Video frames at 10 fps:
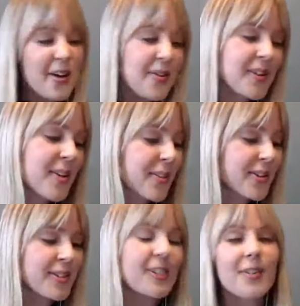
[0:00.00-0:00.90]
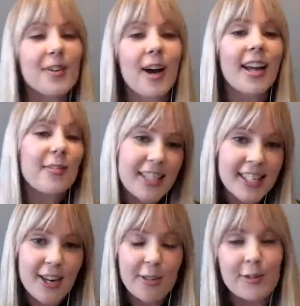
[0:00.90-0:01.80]
we'll go through
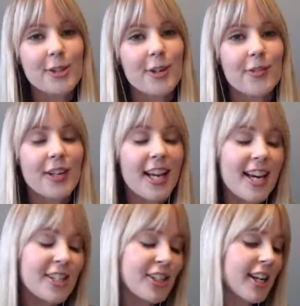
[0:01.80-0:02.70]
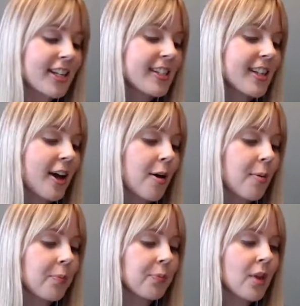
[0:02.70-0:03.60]
Kevin's going to take you through certifications,
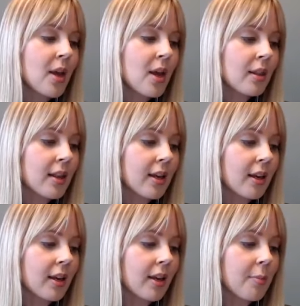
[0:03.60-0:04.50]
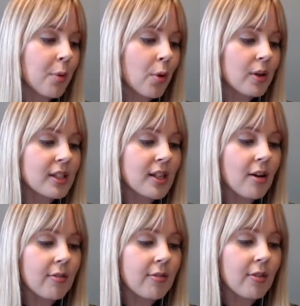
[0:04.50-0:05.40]
the importance
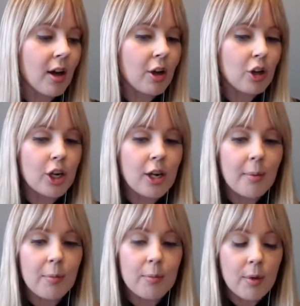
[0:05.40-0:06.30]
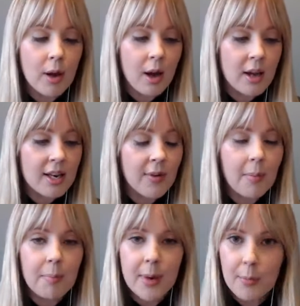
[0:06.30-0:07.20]
of a good even
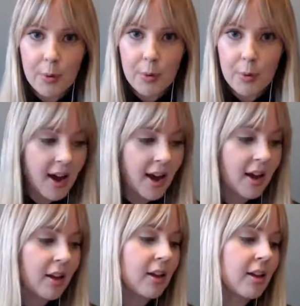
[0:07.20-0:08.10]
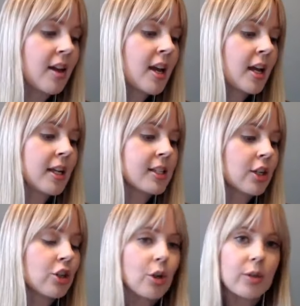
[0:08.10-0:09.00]
beam profile. He's going to
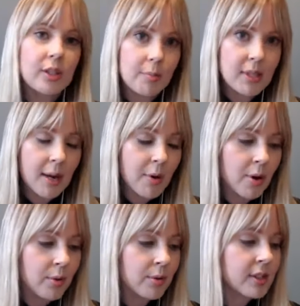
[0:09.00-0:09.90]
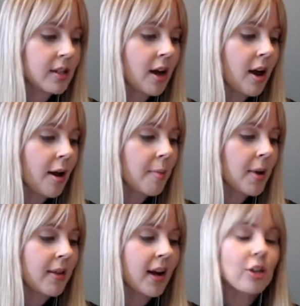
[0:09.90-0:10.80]
show you some demos, and
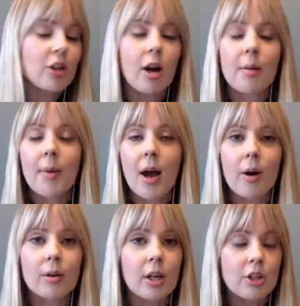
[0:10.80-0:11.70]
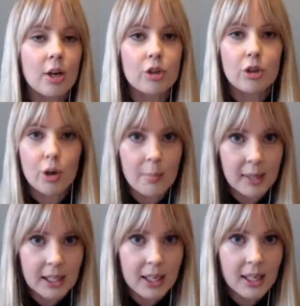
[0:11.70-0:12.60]
then I'll touch on
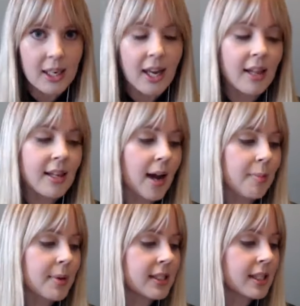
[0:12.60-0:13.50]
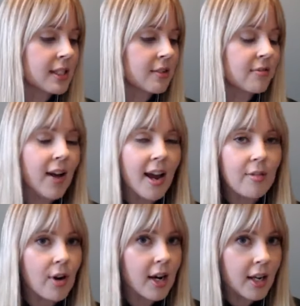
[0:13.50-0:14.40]
durability and the IP65
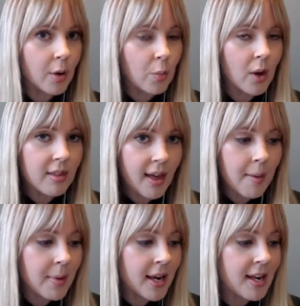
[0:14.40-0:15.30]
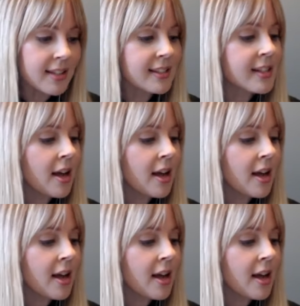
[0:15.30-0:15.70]
rating and what that means.